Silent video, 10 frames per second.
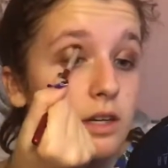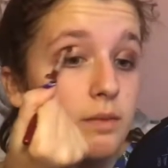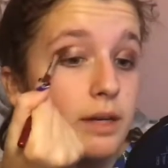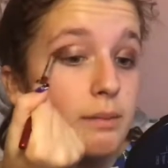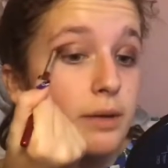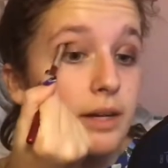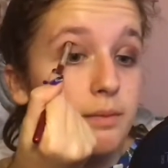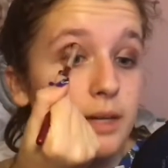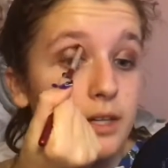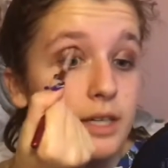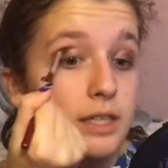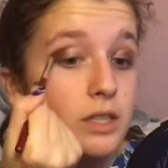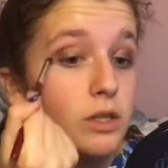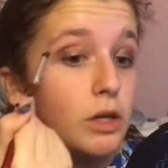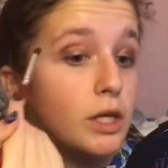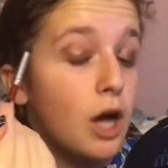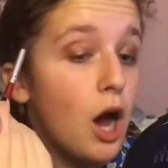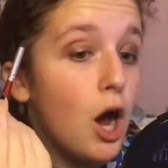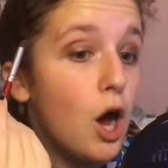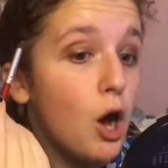I'm like putting in my crease.
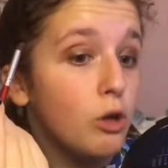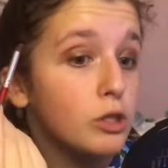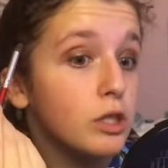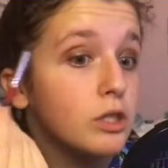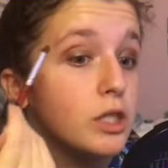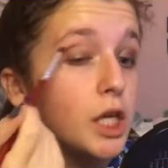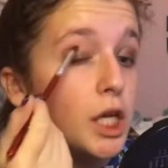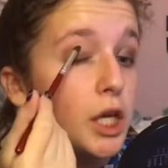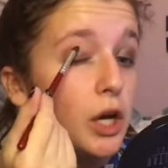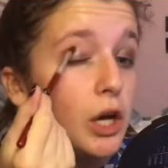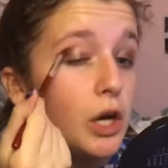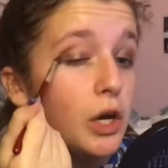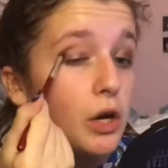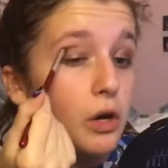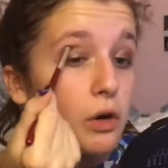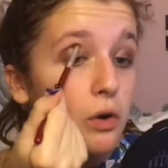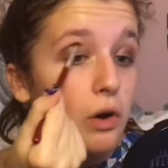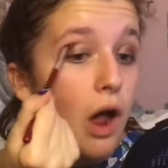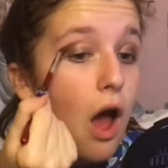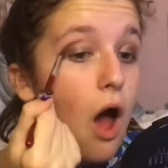Yo, this looks cute.
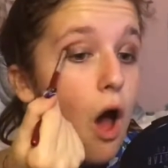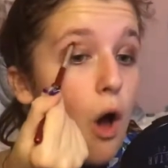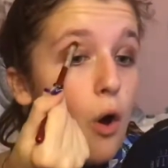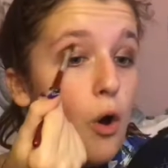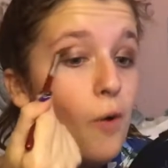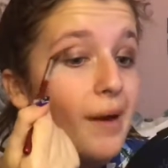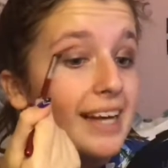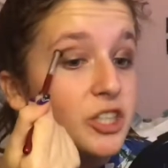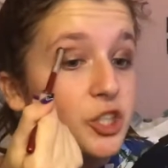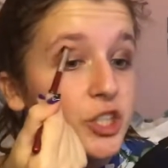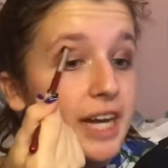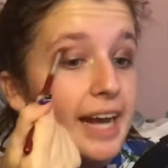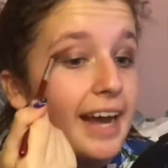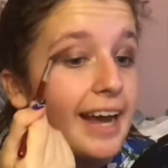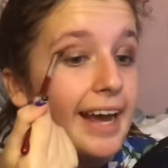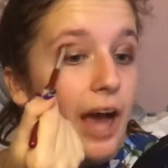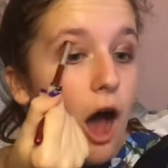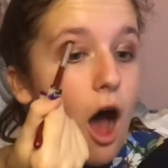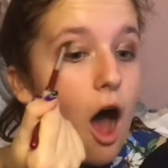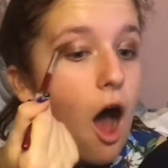Who is she?
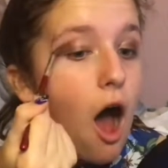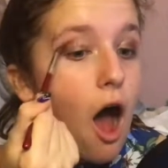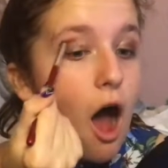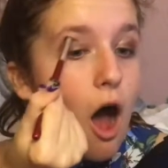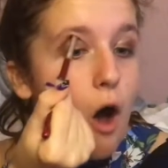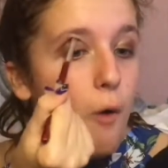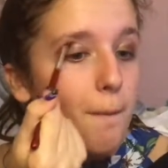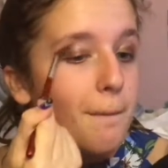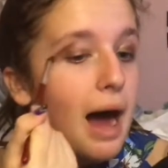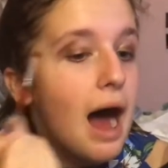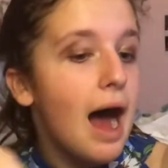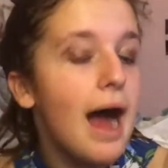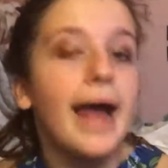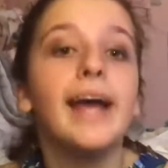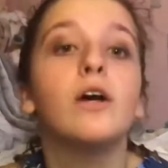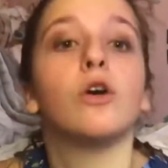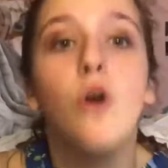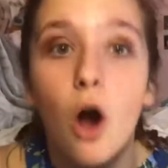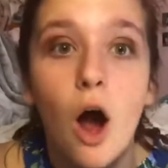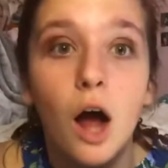Oh my
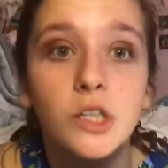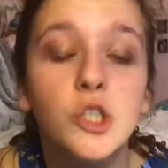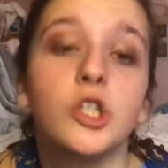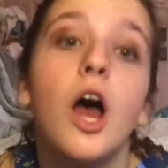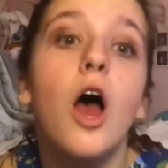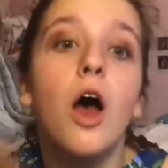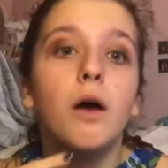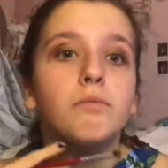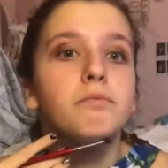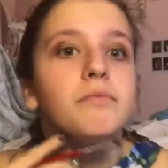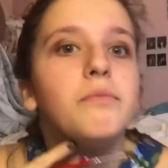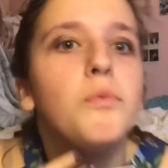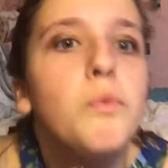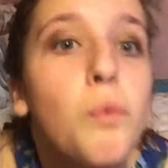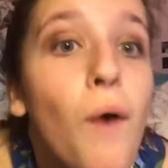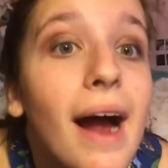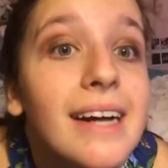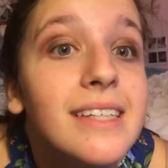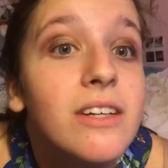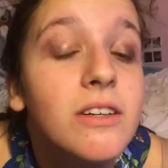gosh. Why
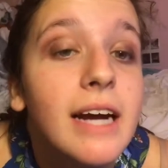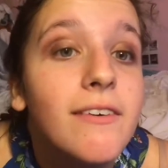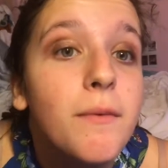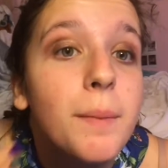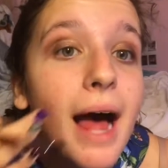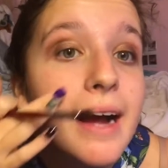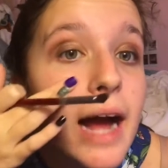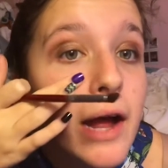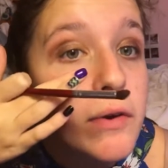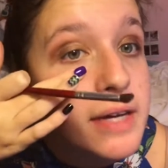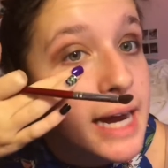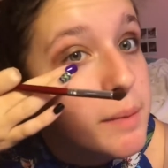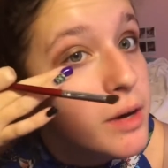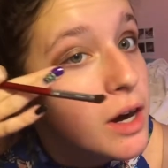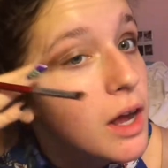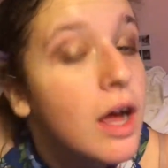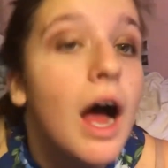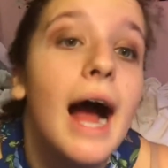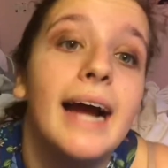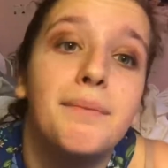does it look like I have a black eye on the camera?
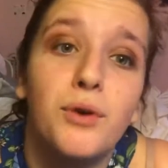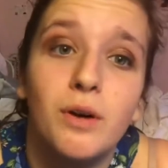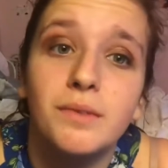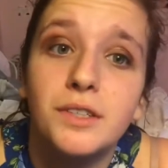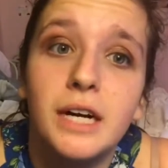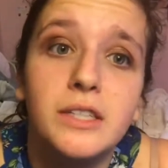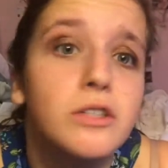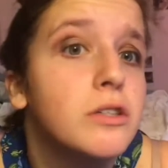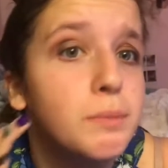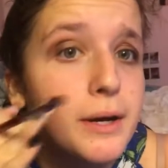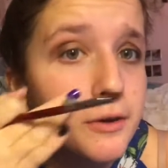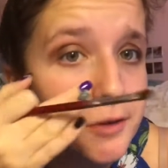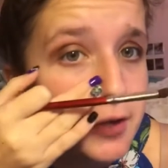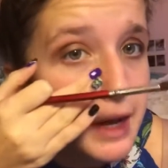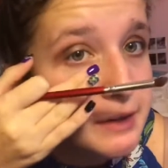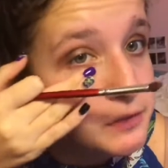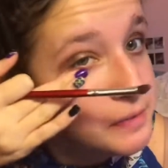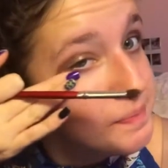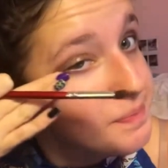I promise, guys, it looks better in real life.